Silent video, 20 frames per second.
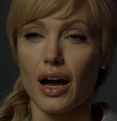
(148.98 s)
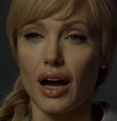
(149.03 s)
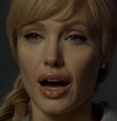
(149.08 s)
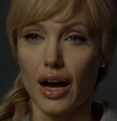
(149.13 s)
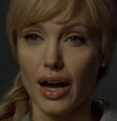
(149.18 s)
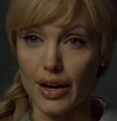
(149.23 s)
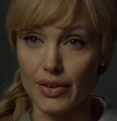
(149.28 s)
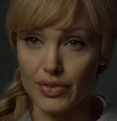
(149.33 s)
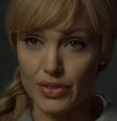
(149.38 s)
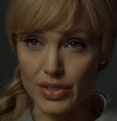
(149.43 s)

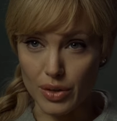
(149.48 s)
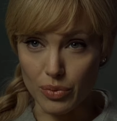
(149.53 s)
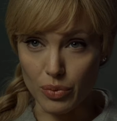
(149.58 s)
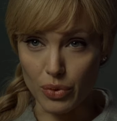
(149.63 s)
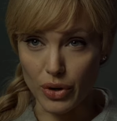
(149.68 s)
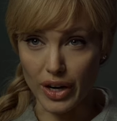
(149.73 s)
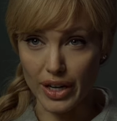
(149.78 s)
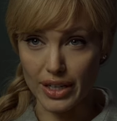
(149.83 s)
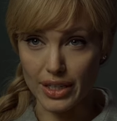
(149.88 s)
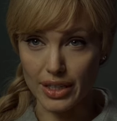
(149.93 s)
I have
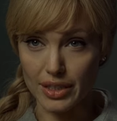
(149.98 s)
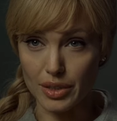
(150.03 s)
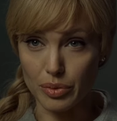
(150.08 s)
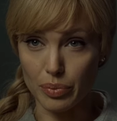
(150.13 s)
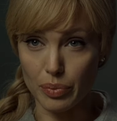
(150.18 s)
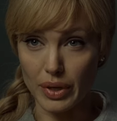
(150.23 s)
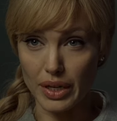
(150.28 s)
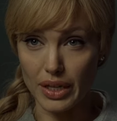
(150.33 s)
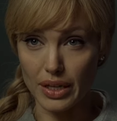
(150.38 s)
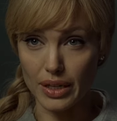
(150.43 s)
somewhere I need to
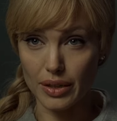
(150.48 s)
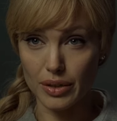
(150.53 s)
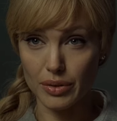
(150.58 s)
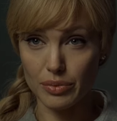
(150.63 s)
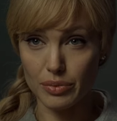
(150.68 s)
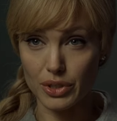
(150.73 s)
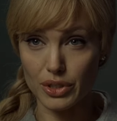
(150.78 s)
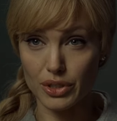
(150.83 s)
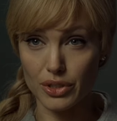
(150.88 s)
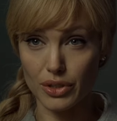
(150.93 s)
be,
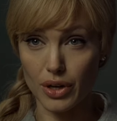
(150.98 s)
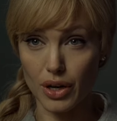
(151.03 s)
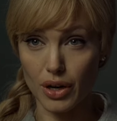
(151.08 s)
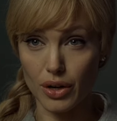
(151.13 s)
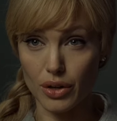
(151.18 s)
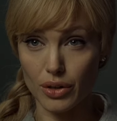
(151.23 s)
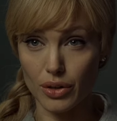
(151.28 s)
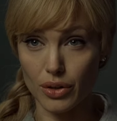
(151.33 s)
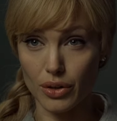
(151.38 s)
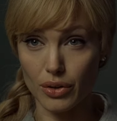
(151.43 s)
Mr.
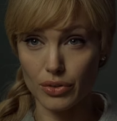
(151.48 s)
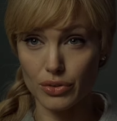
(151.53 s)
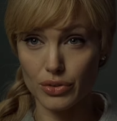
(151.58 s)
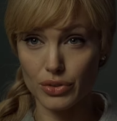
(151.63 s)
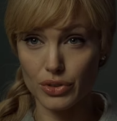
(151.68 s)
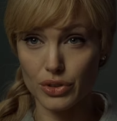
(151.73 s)
Orlov.